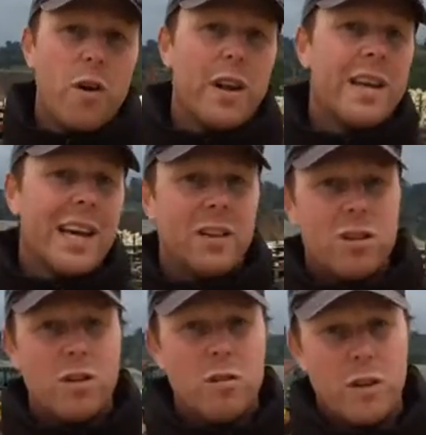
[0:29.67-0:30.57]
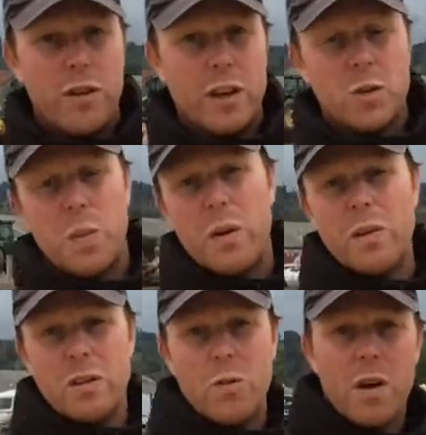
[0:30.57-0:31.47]
rider can get two different
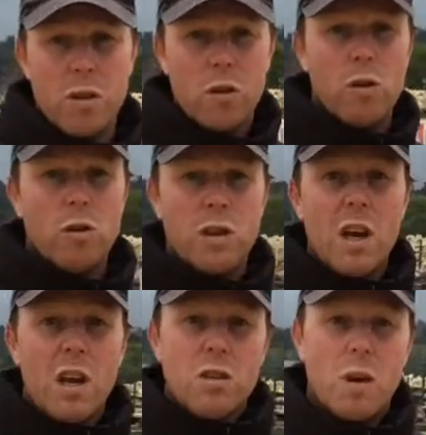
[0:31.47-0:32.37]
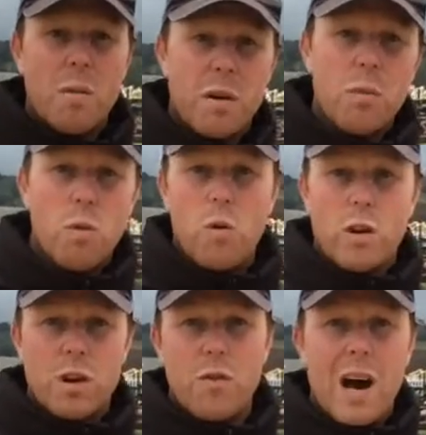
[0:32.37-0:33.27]
experiences around the course. So I'm going to
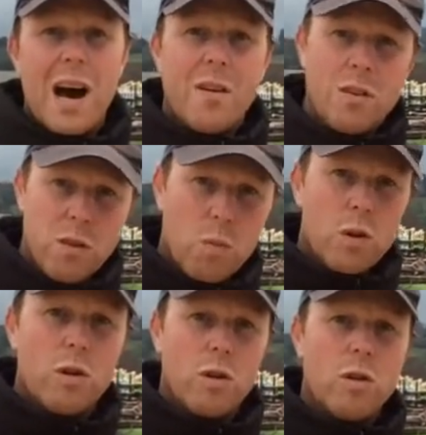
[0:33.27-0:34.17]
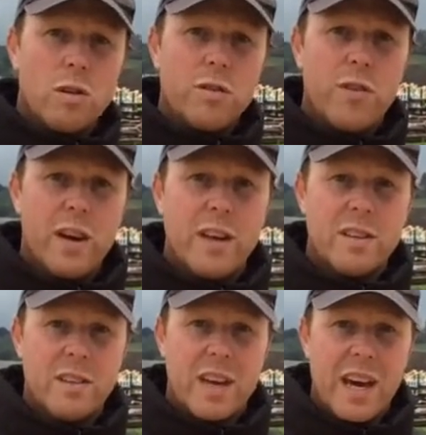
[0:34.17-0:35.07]
walk you around the wood course
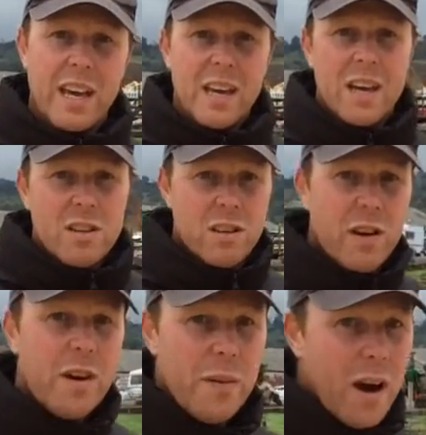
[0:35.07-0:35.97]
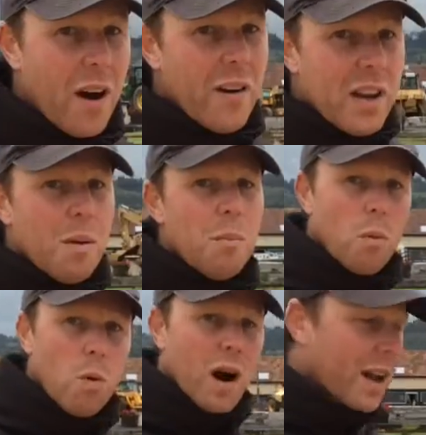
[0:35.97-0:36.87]
first, okay? So here we are at number
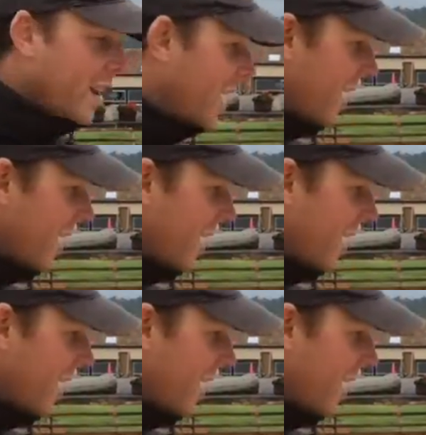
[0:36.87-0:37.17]
one.